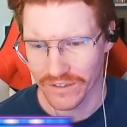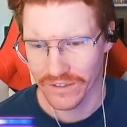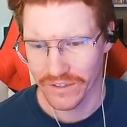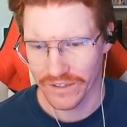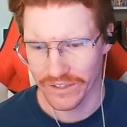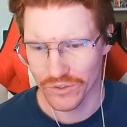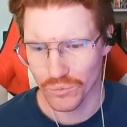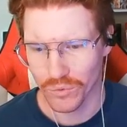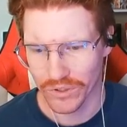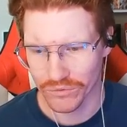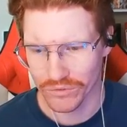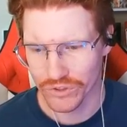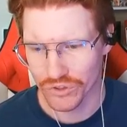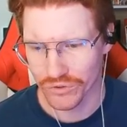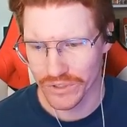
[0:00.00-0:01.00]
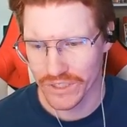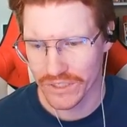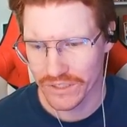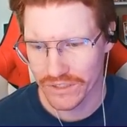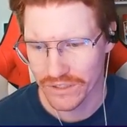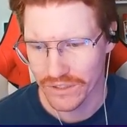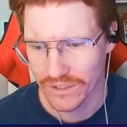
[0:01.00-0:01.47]
It has 1
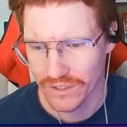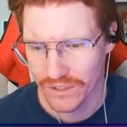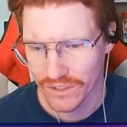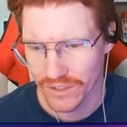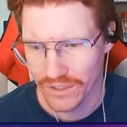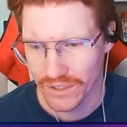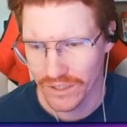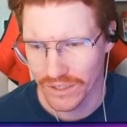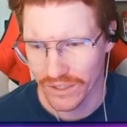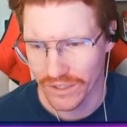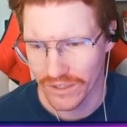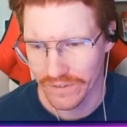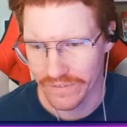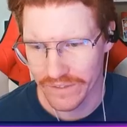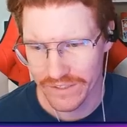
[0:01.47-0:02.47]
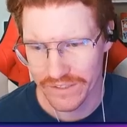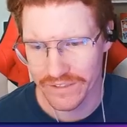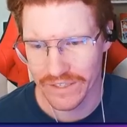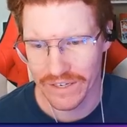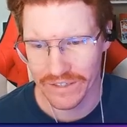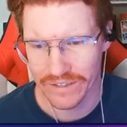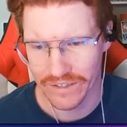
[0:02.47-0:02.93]
retreat. This
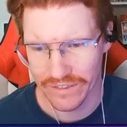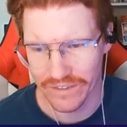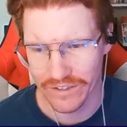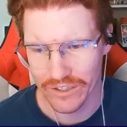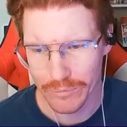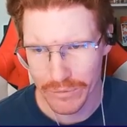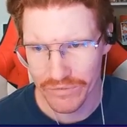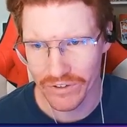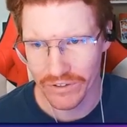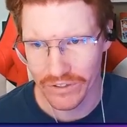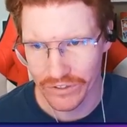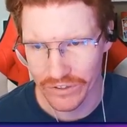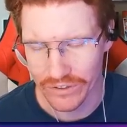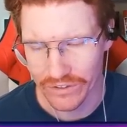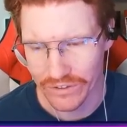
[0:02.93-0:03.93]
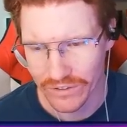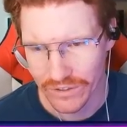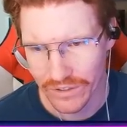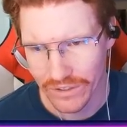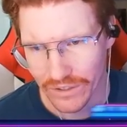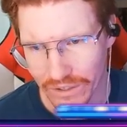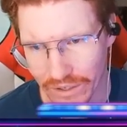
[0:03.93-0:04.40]
attack, I think, could be very good.
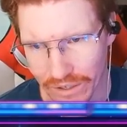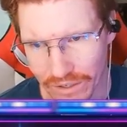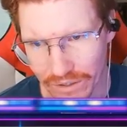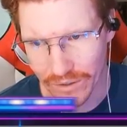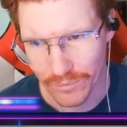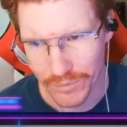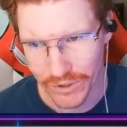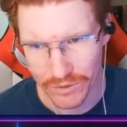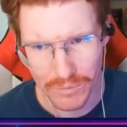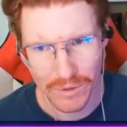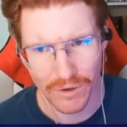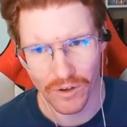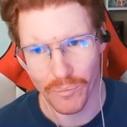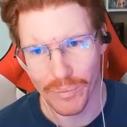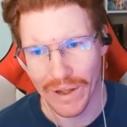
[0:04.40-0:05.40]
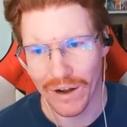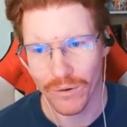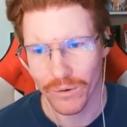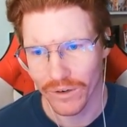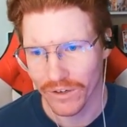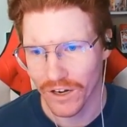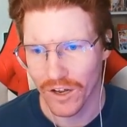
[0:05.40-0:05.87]
You're going to be able to
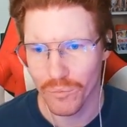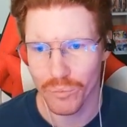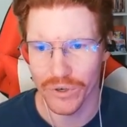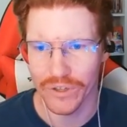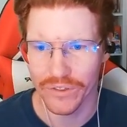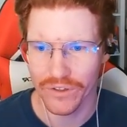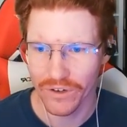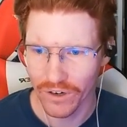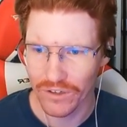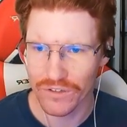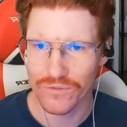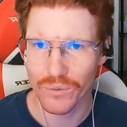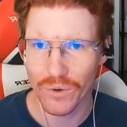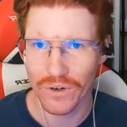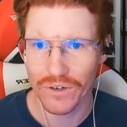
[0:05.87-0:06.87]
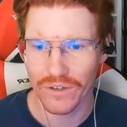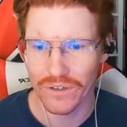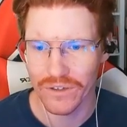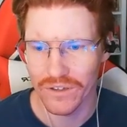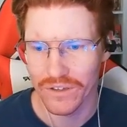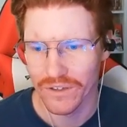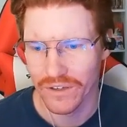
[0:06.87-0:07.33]
power it up with Gardevoir.
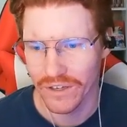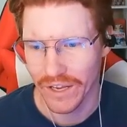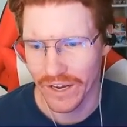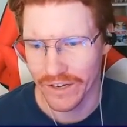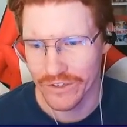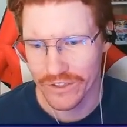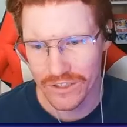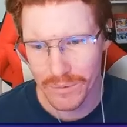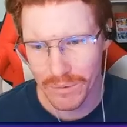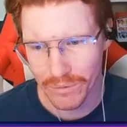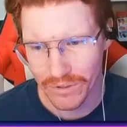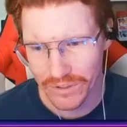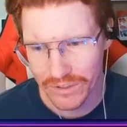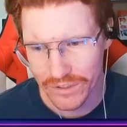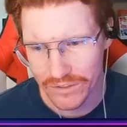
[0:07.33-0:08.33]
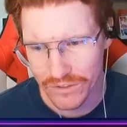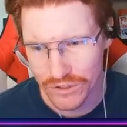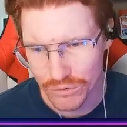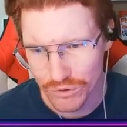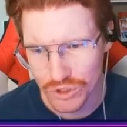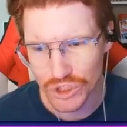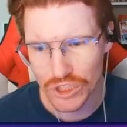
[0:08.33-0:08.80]
And you're going to be able to
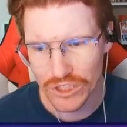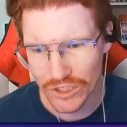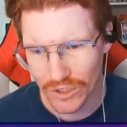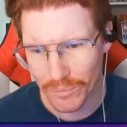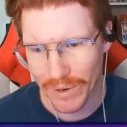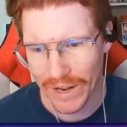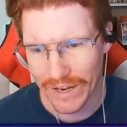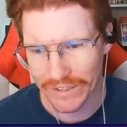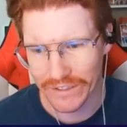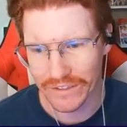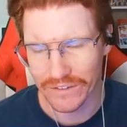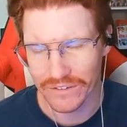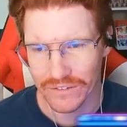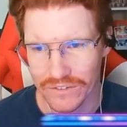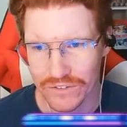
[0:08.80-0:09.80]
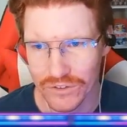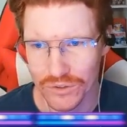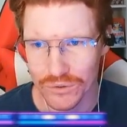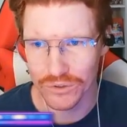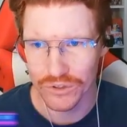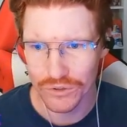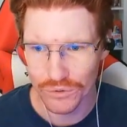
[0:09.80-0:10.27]
use Genome Hacking to
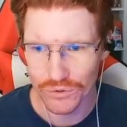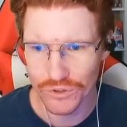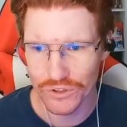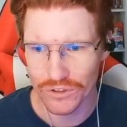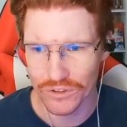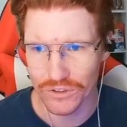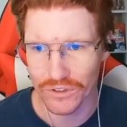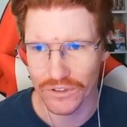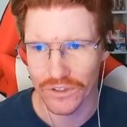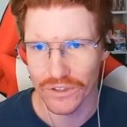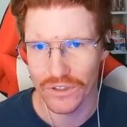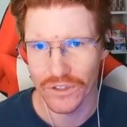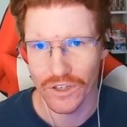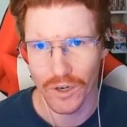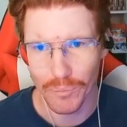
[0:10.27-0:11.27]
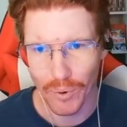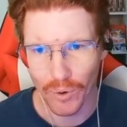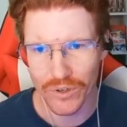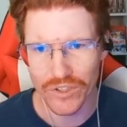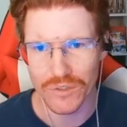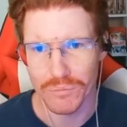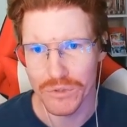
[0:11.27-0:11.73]
use your
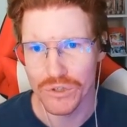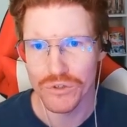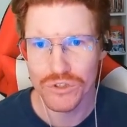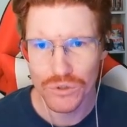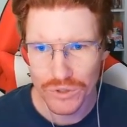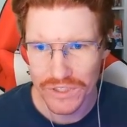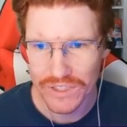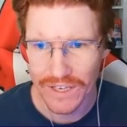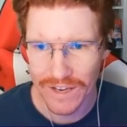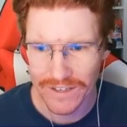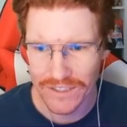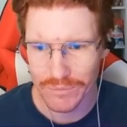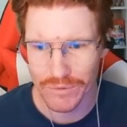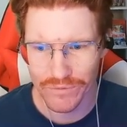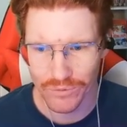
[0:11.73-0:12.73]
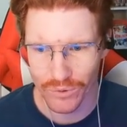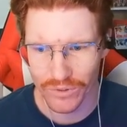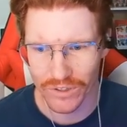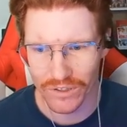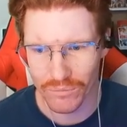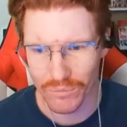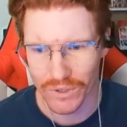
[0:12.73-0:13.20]
opponent's Mewtwo's attacks before
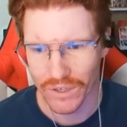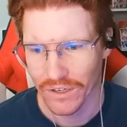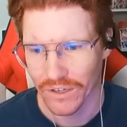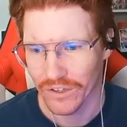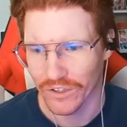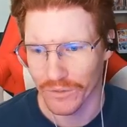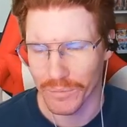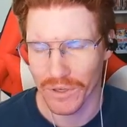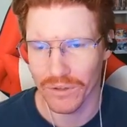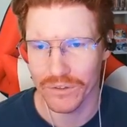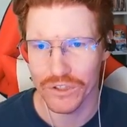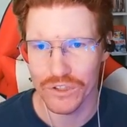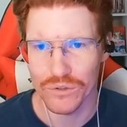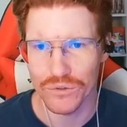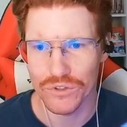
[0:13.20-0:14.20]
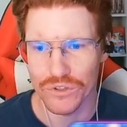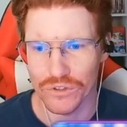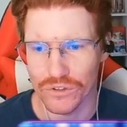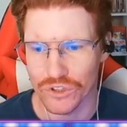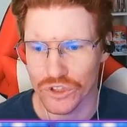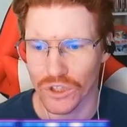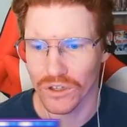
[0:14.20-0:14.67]
them. You'll be able to use
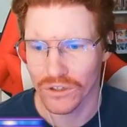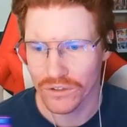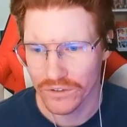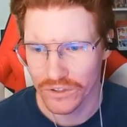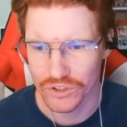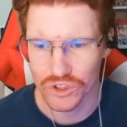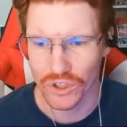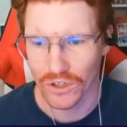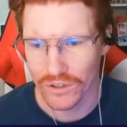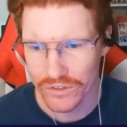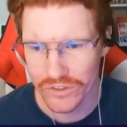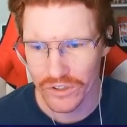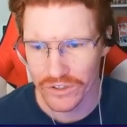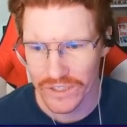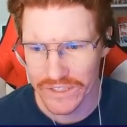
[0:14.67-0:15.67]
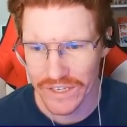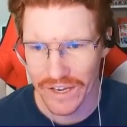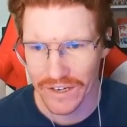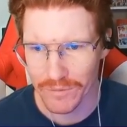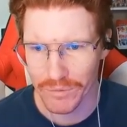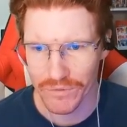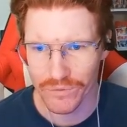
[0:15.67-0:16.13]
your the Charizard
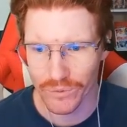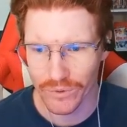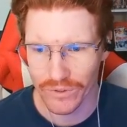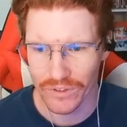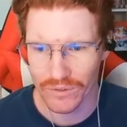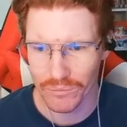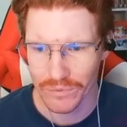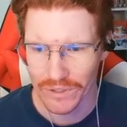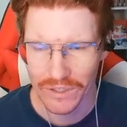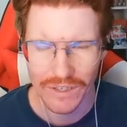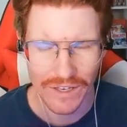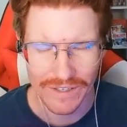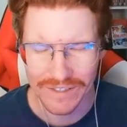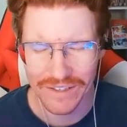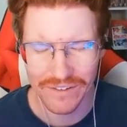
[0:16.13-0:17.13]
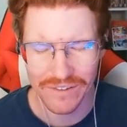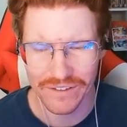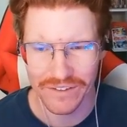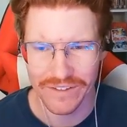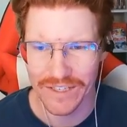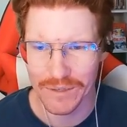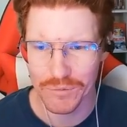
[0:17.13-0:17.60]
attack before them. I can't think of
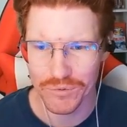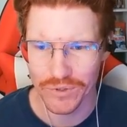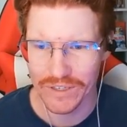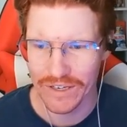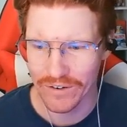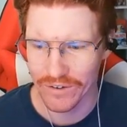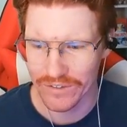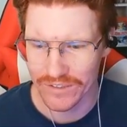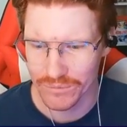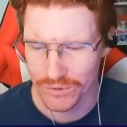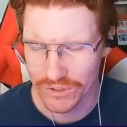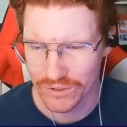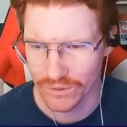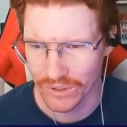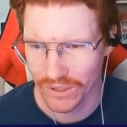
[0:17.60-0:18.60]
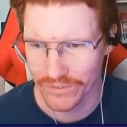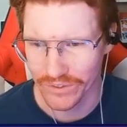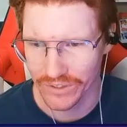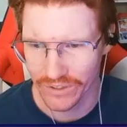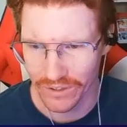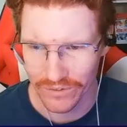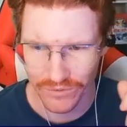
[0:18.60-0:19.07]
the names right now because I'm just going off the
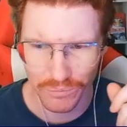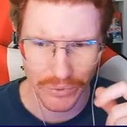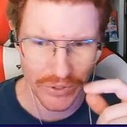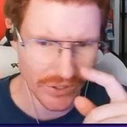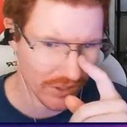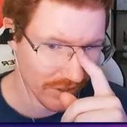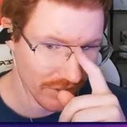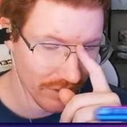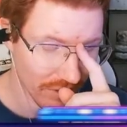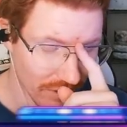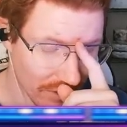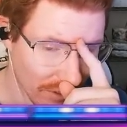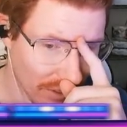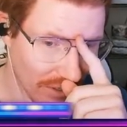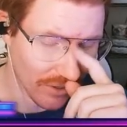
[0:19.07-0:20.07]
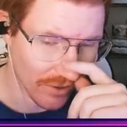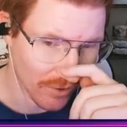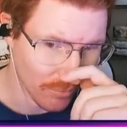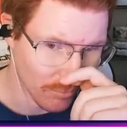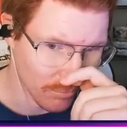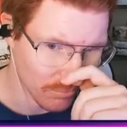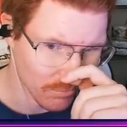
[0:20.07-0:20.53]
cuff. But
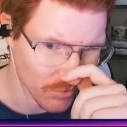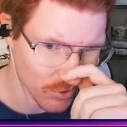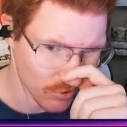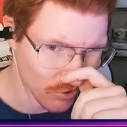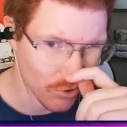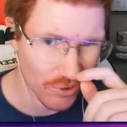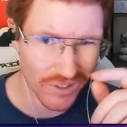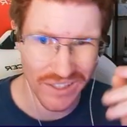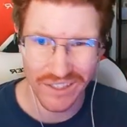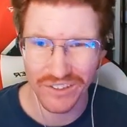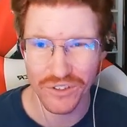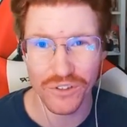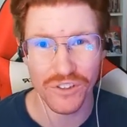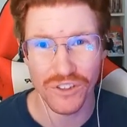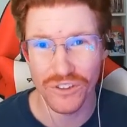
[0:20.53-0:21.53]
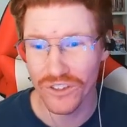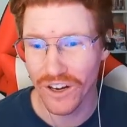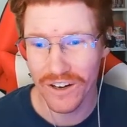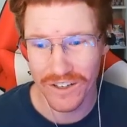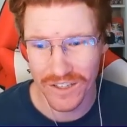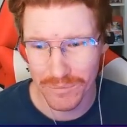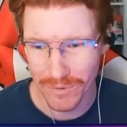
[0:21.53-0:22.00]
so you're doing like you're
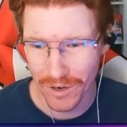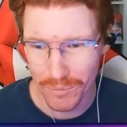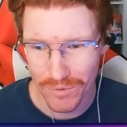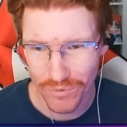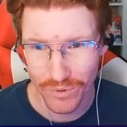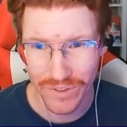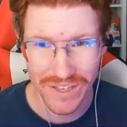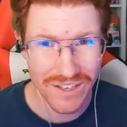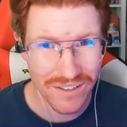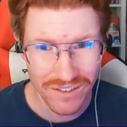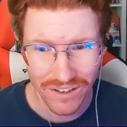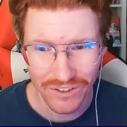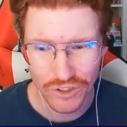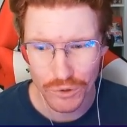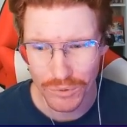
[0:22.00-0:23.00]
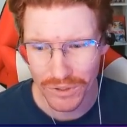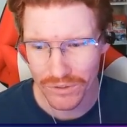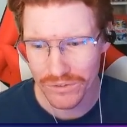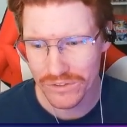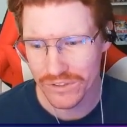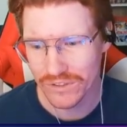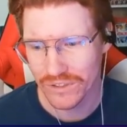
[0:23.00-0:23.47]
knocking them out before they can knock you
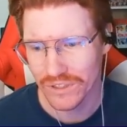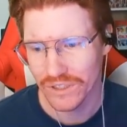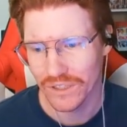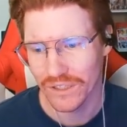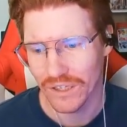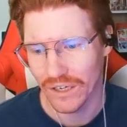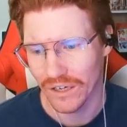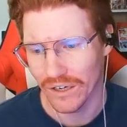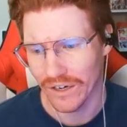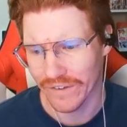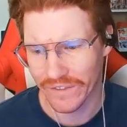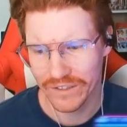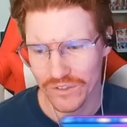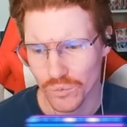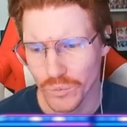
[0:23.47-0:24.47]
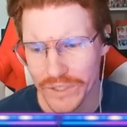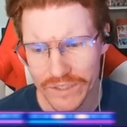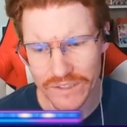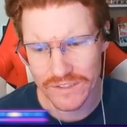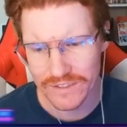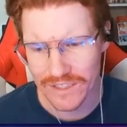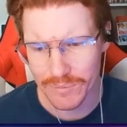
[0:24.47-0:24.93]
out. I think its
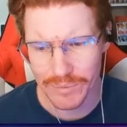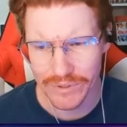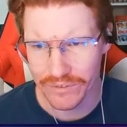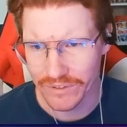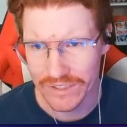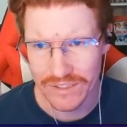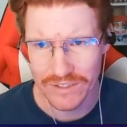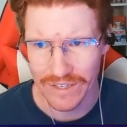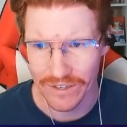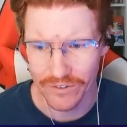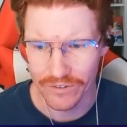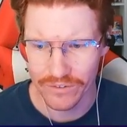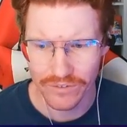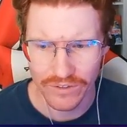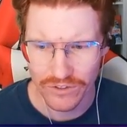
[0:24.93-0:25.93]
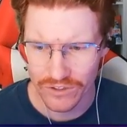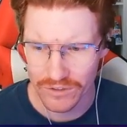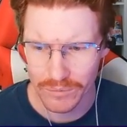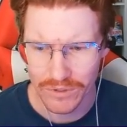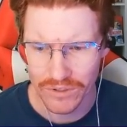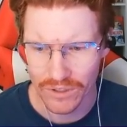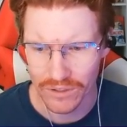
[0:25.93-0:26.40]
weakness typing is standard. It's going to
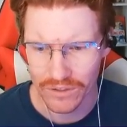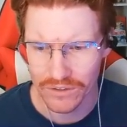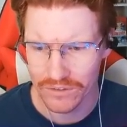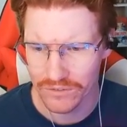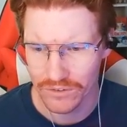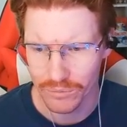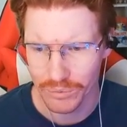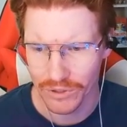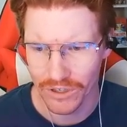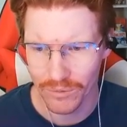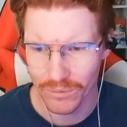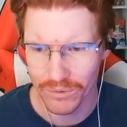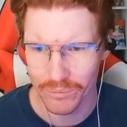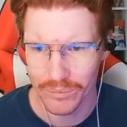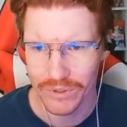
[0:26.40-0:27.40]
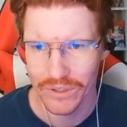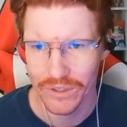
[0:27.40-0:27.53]
be dark, no problem.